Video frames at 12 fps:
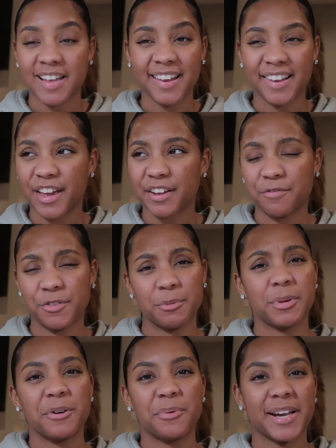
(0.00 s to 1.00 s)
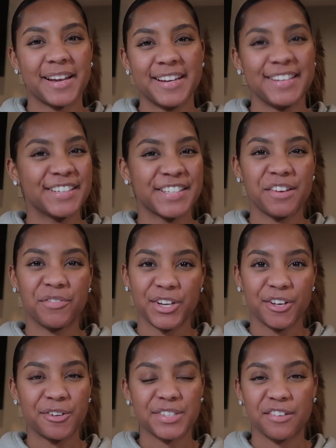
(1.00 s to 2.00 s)
I like filming what I eat in a day
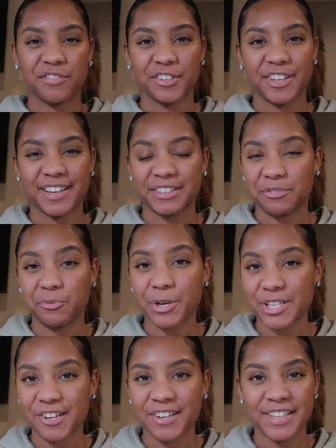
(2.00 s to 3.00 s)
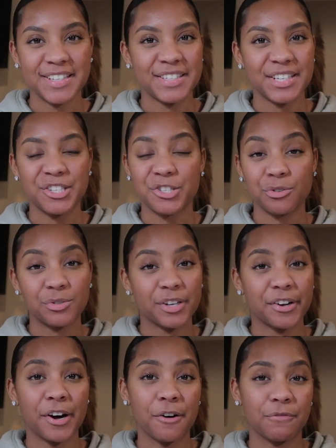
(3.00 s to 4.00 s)
videos. I feel like one, they're easy, two,
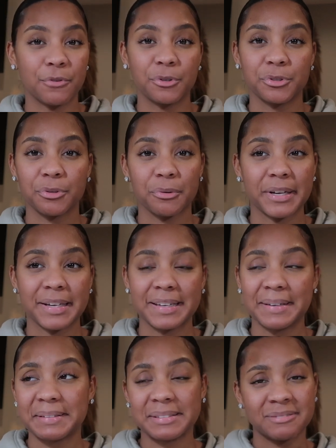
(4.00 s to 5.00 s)
they're helpful, three,